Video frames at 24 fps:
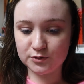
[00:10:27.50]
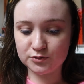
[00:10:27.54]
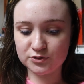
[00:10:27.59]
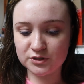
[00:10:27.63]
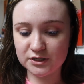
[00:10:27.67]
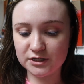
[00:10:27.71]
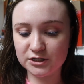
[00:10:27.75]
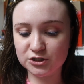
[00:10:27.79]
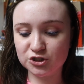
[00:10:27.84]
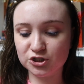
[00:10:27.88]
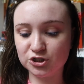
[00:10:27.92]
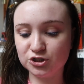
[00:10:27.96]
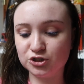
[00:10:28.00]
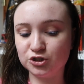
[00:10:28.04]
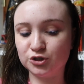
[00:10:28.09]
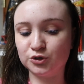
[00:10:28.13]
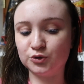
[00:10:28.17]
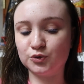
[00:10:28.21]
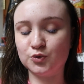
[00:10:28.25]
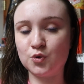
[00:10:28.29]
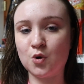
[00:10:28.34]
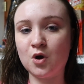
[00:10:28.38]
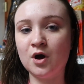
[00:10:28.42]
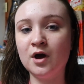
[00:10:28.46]
usage
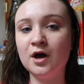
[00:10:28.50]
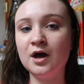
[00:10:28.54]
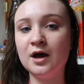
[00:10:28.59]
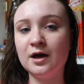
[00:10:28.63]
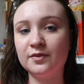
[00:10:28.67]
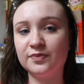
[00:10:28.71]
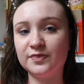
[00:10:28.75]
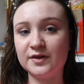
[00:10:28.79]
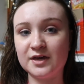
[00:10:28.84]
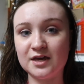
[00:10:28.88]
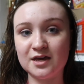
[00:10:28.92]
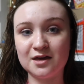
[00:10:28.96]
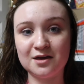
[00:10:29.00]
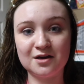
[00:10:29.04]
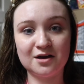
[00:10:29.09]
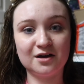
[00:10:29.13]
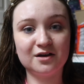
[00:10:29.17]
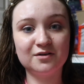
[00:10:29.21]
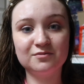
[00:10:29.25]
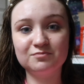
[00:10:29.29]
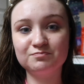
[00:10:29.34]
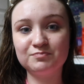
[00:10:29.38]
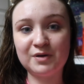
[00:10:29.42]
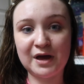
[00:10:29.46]
to the
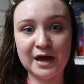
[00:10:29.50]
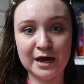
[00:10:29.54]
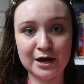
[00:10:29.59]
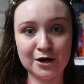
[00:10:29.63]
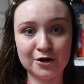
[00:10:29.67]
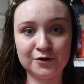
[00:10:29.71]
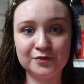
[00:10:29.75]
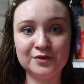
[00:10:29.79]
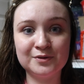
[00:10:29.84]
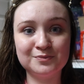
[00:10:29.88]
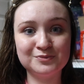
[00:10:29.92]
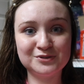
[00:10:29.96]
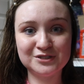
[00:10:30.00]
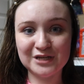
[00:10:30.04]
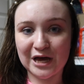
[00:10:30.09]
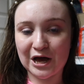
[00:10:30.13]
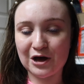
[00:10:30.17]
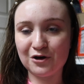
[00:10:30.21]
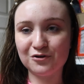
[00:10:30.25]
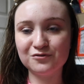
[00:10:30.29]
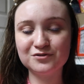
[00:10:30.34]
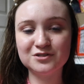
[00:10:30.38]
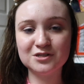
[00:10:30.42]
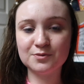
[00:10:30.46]
pair
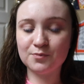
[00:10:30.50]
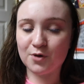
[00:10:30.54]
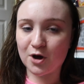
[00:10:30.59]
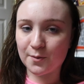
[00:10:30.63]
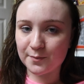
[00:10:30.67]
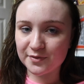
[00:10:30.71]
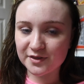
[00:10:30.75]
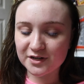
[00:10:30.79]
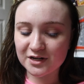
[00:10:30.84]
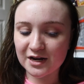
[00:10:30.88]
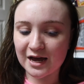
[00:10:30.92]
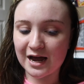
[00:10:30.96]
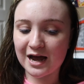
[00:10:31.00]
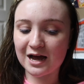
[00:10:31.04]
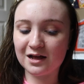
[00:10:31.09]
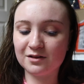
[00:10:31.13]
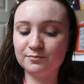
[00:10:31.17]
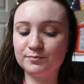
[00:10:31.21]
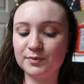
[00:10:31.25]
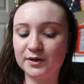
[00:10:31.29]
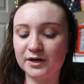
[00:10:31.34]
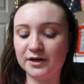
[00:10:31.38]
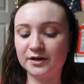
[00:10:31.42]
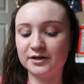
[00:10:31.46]
themselves, the mom and the
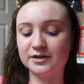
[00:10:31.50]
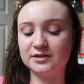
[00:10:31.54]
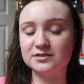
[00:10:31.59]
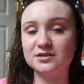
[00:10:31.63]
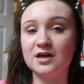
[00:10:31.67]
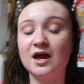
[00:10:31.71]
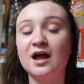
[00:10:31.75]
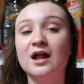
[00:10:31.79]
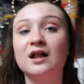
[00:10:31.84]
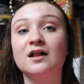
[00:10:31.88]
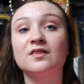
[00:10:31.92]
dad, because